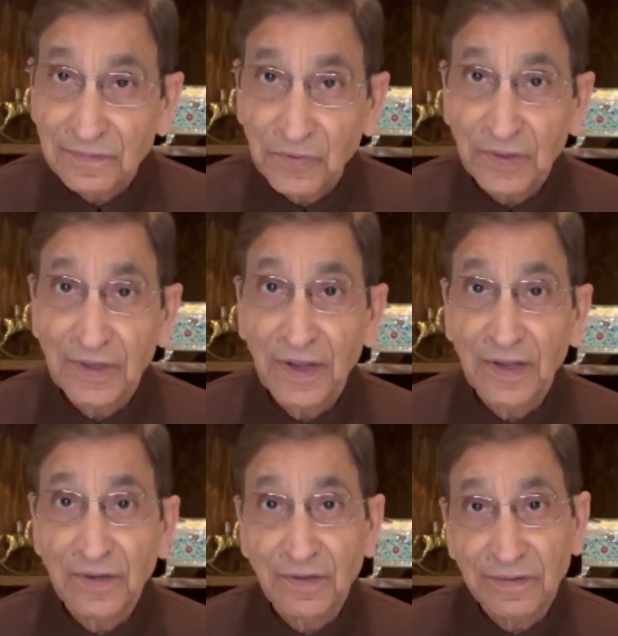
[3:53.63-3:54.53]
for the
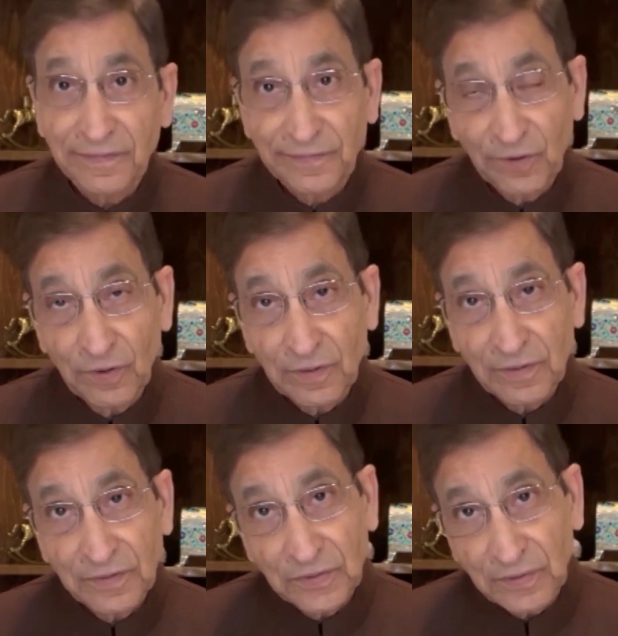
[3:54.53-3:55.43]
ages of 4
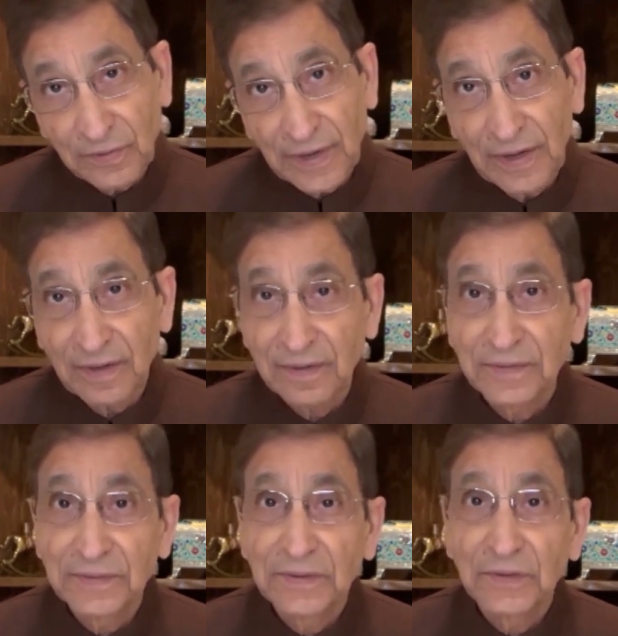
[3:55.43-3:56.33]
to 8,
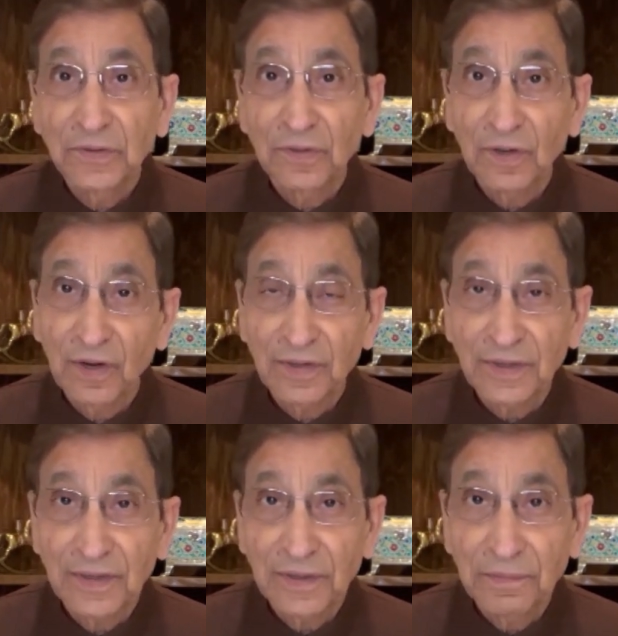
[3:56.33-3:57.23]

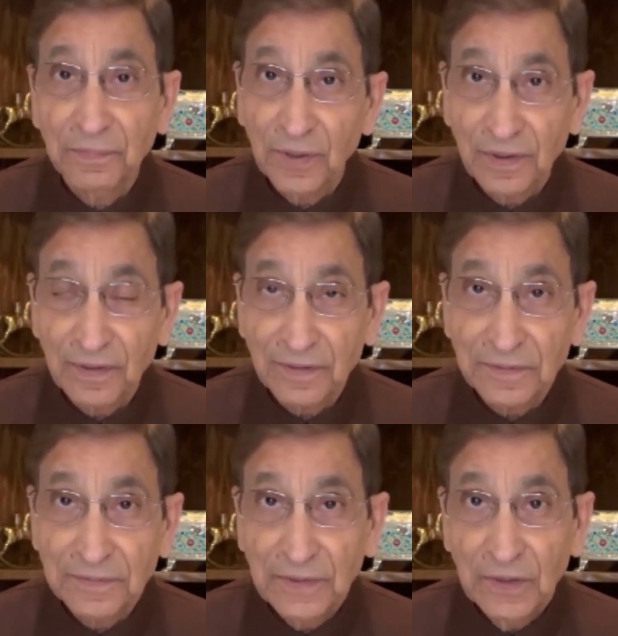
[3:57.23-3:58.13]
Dorothy Parker.
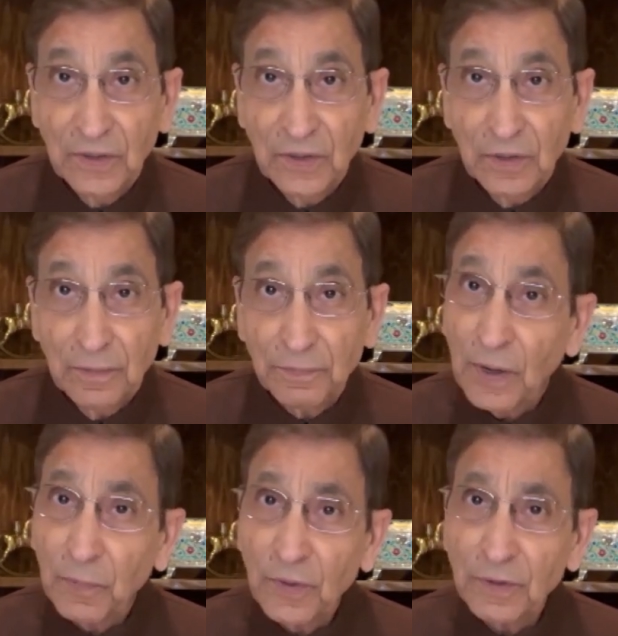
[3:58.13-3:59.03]

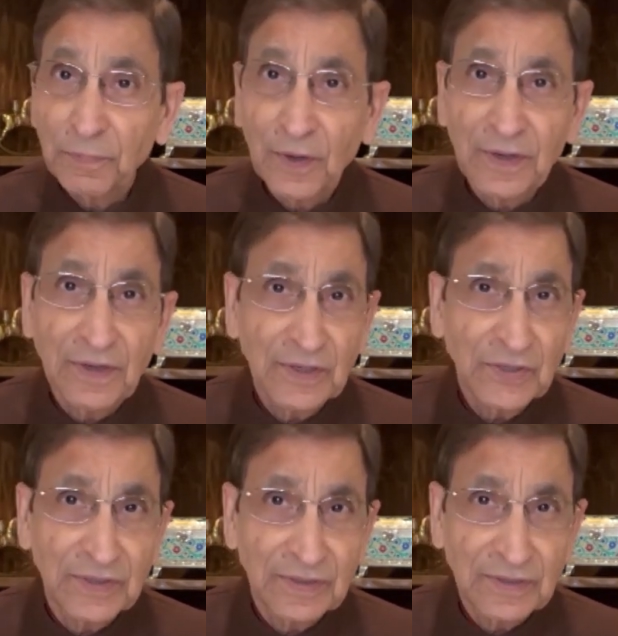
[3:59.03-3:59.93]
Popular
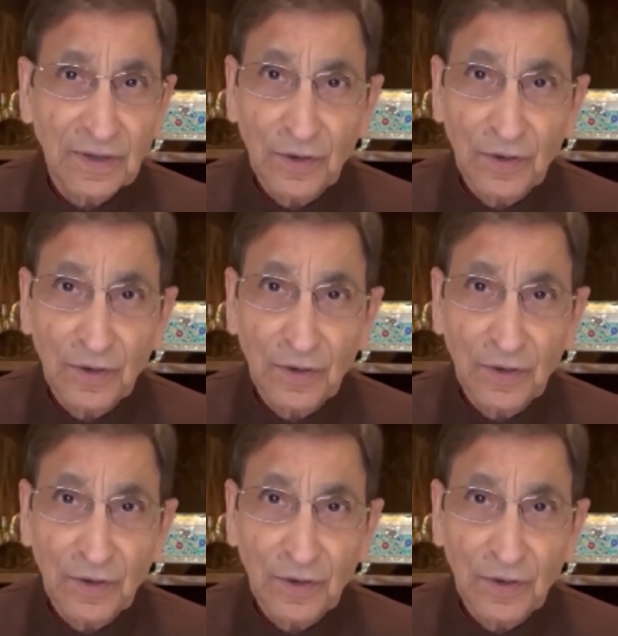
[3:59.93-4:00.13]
politicians